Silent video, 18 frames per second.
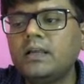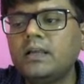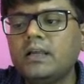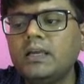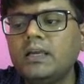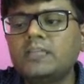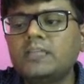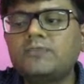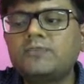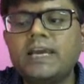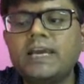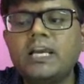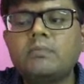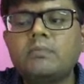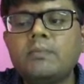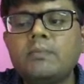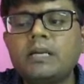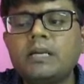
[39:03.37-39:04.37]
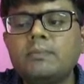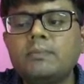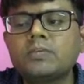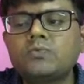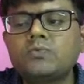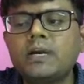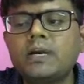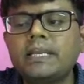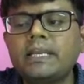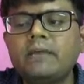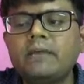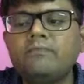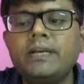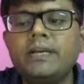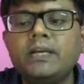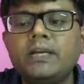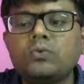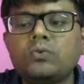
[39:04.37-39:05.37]
Its final momentum is what? M
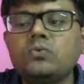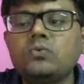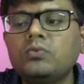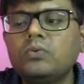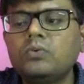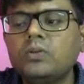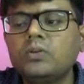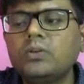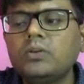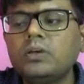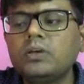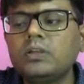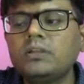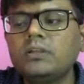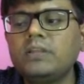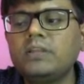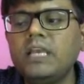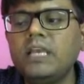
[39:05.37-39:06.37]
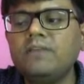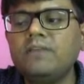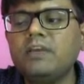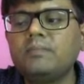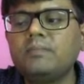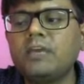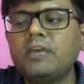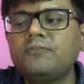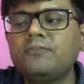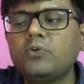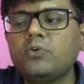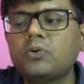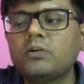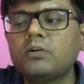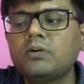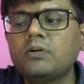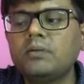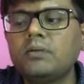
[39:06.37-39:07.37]
into 3v by 4
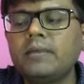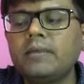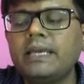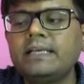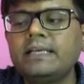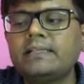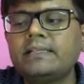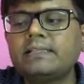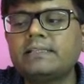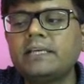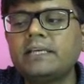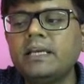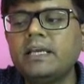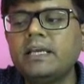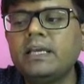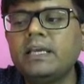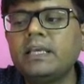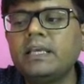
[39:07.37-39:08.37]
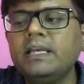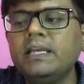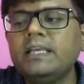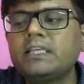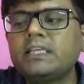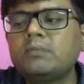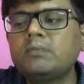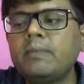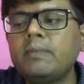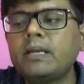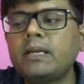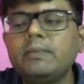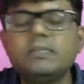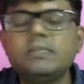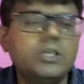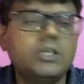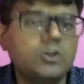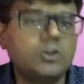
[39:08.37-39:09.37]
minus initial momentum is
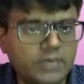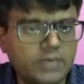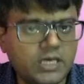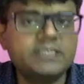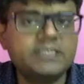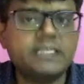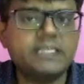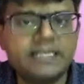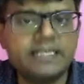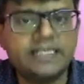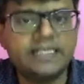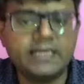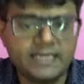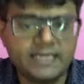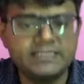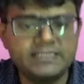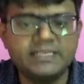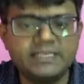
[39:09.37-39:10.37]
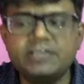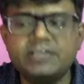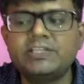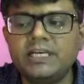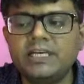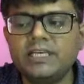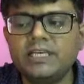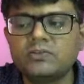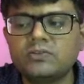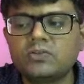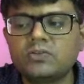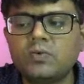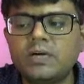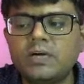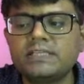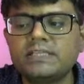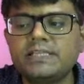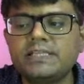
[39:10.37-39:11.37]
0 because it is at rest initially. So
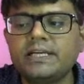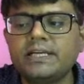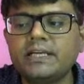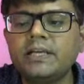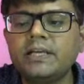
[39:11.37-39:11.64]
what is it?